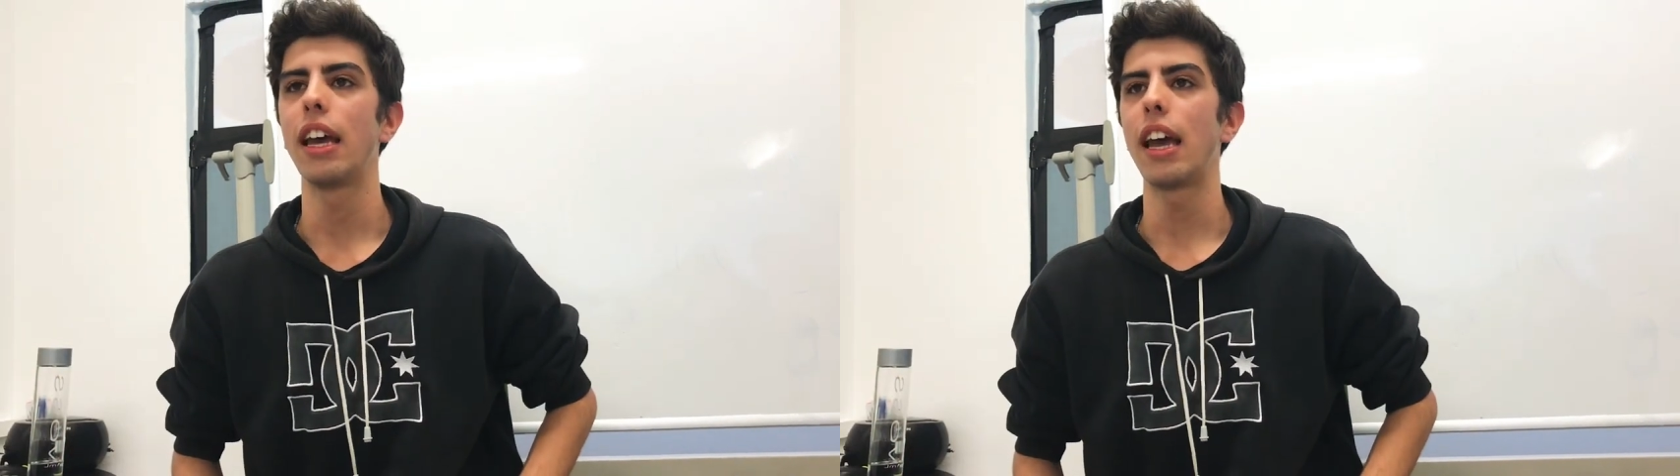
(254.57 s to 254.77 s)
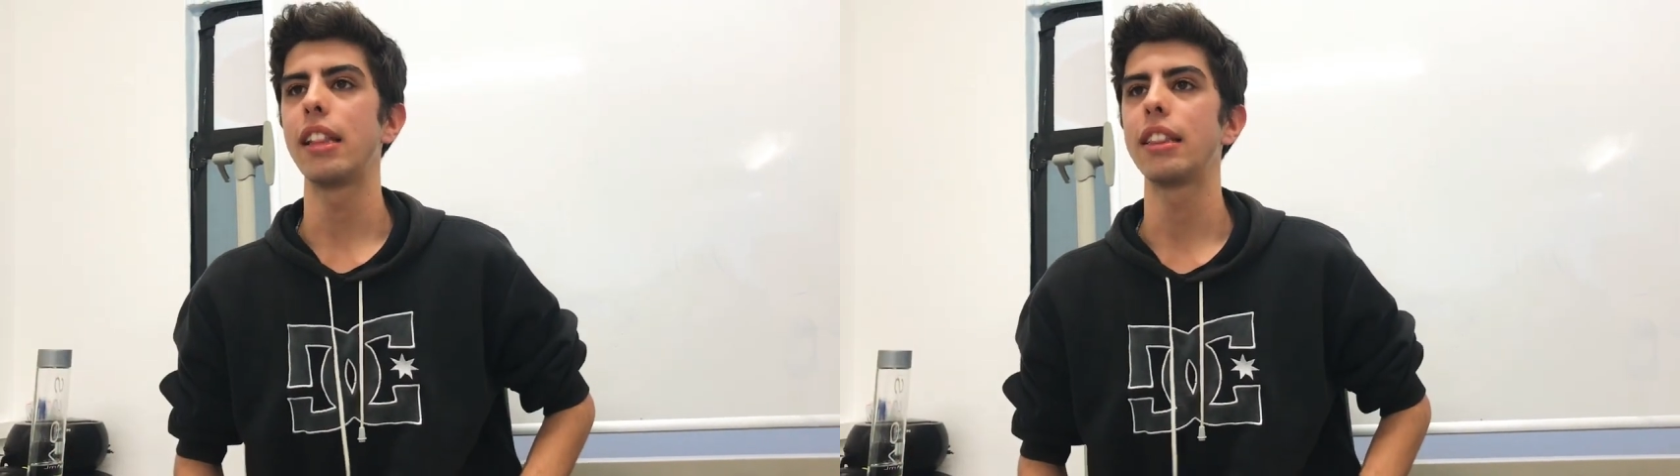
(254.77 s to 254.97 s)

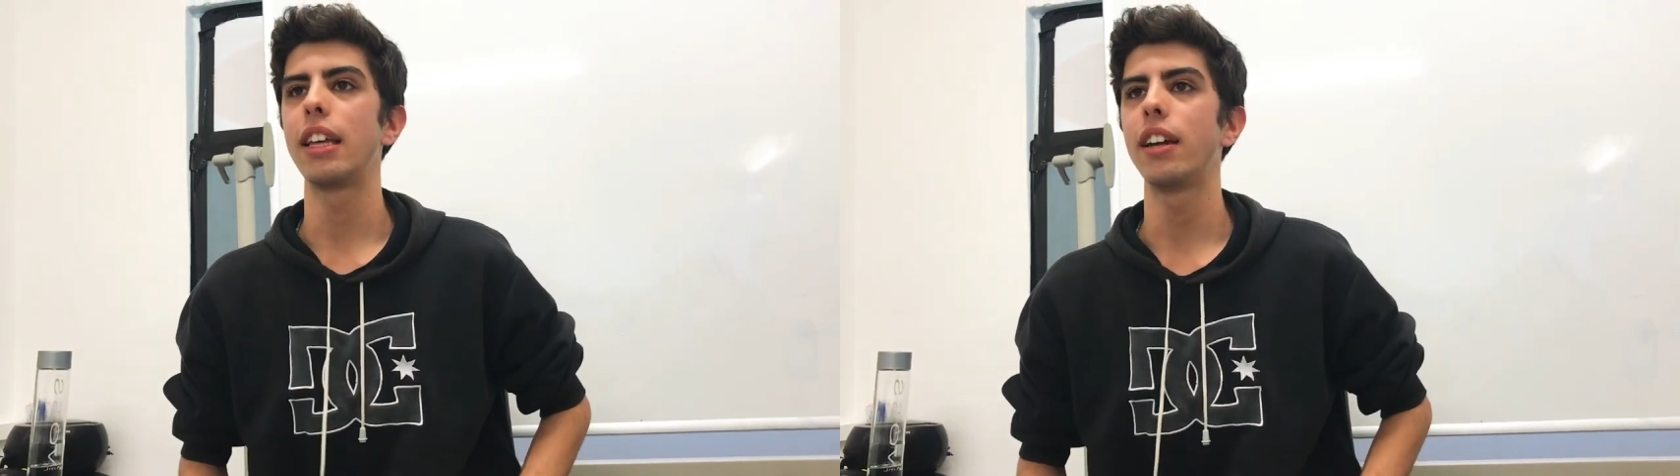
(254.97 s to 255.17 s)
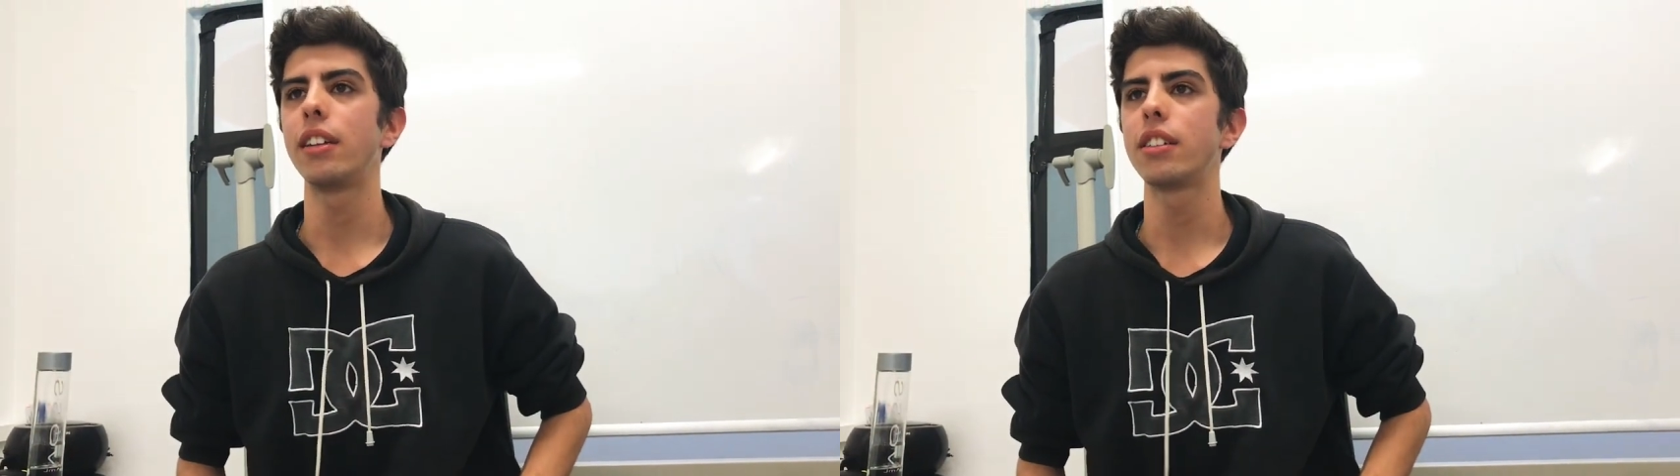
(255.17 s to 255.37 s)
And
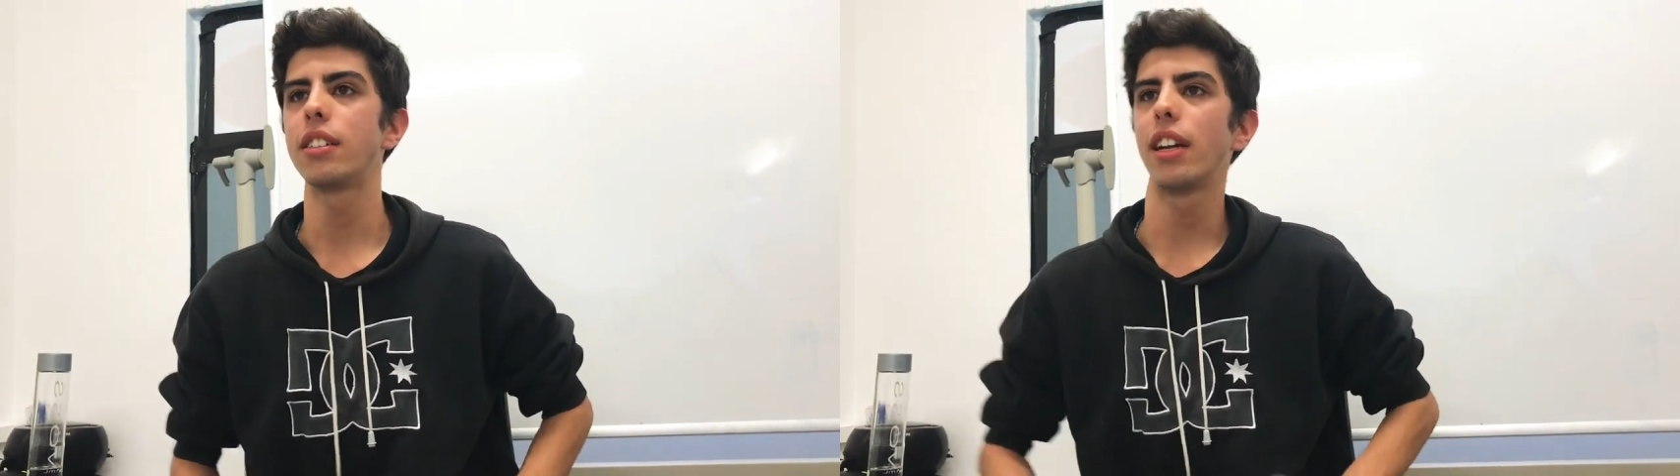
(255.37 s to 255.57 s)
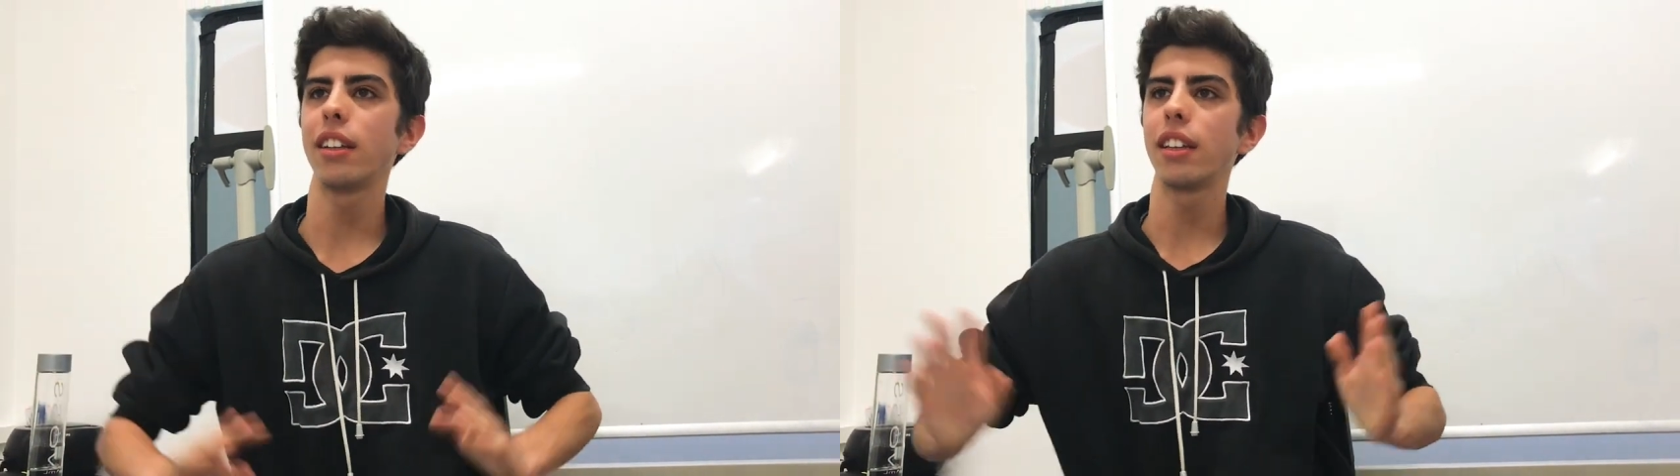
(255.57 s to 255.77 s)
then
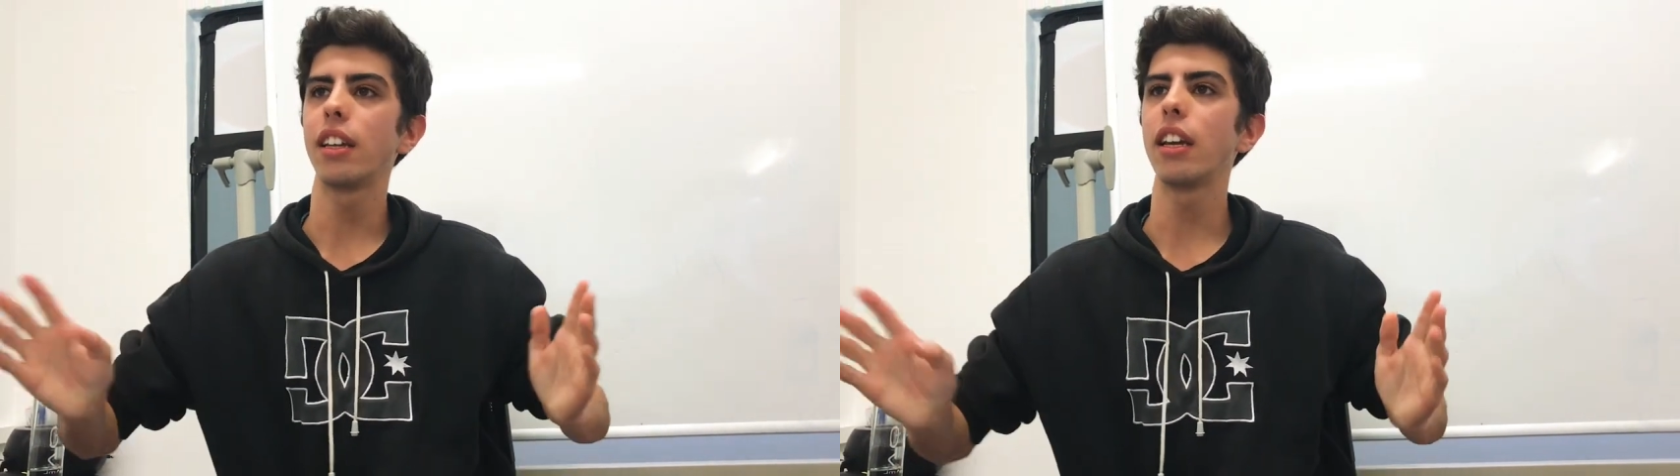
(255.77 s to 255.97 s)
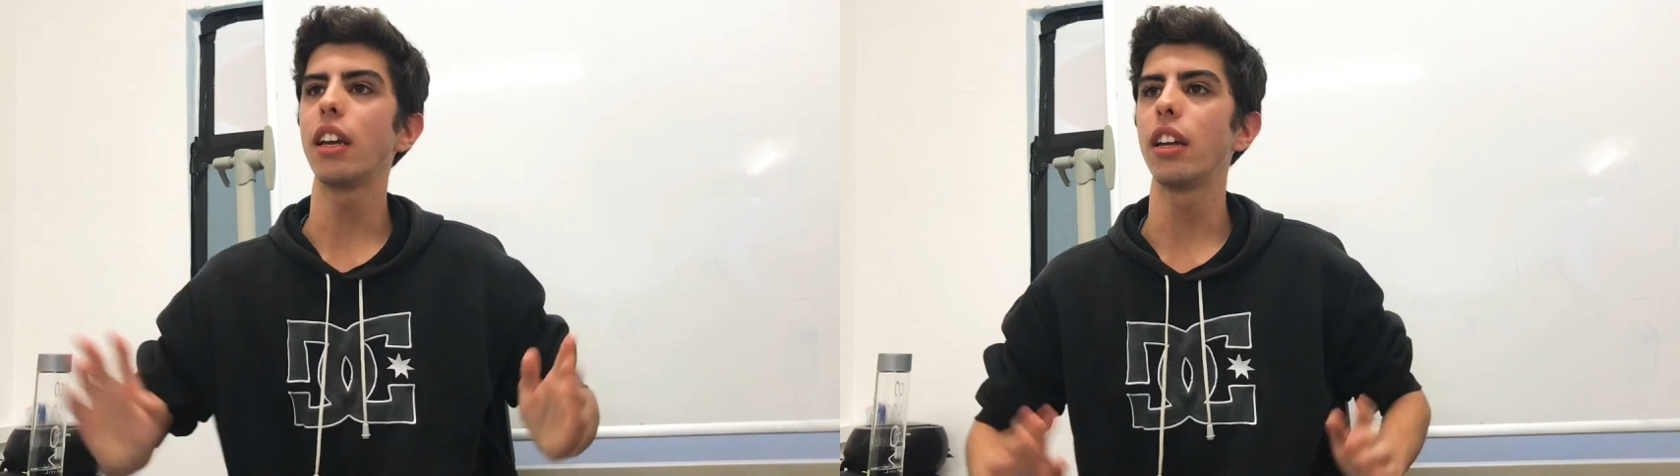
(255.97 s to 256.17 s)

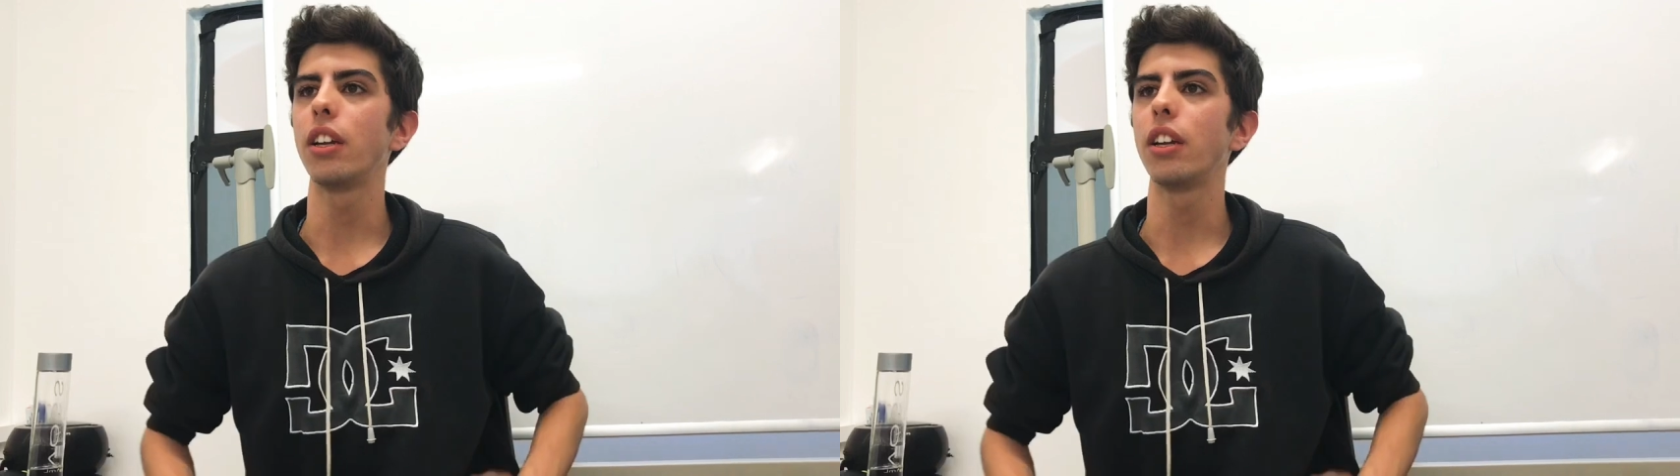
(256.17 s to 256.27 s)
suddenly